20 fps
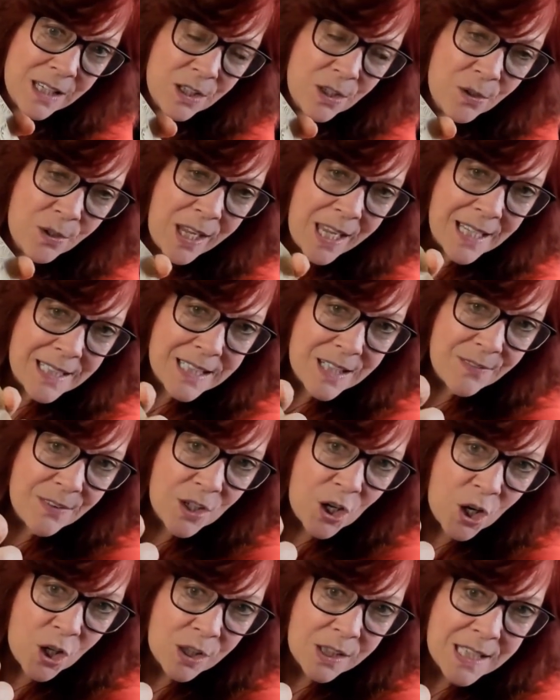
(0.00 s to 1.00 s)

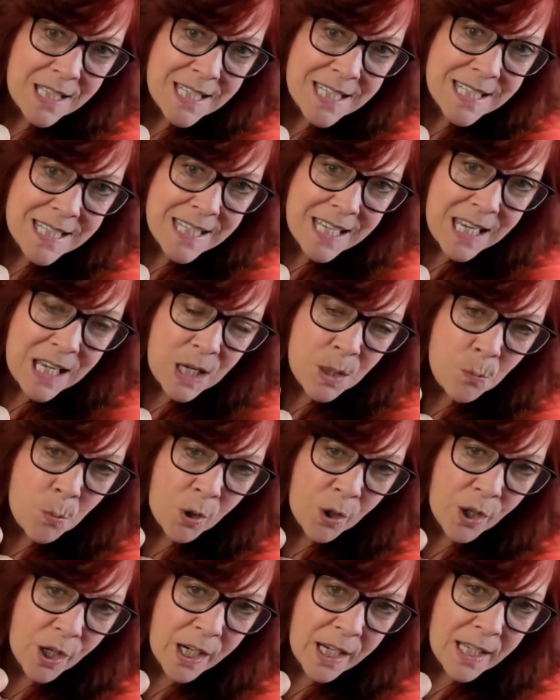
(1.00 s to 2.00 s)
even hardly see
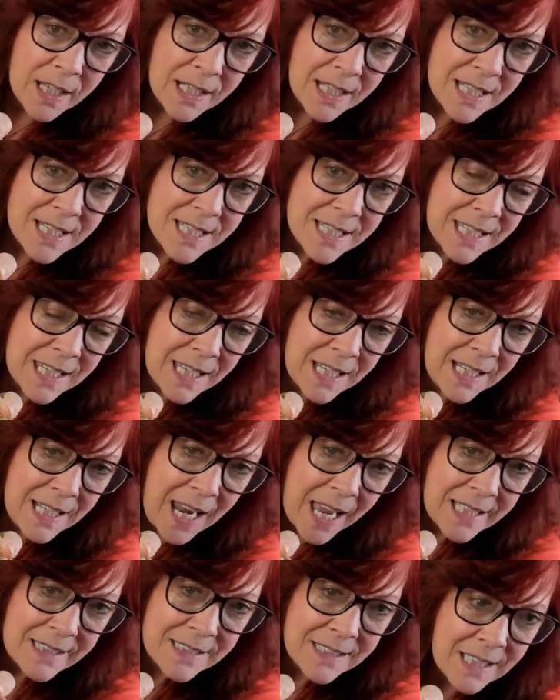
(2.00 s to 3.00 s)
where it is
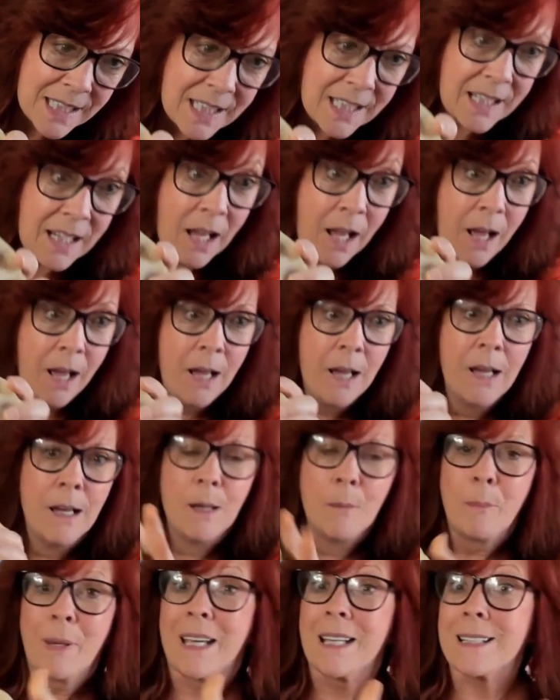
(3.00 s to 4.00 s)
connected
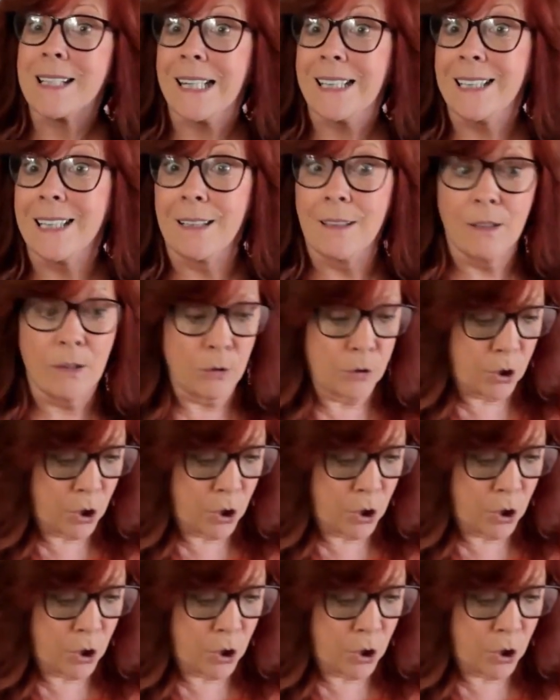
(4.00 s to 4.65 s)
because I did a little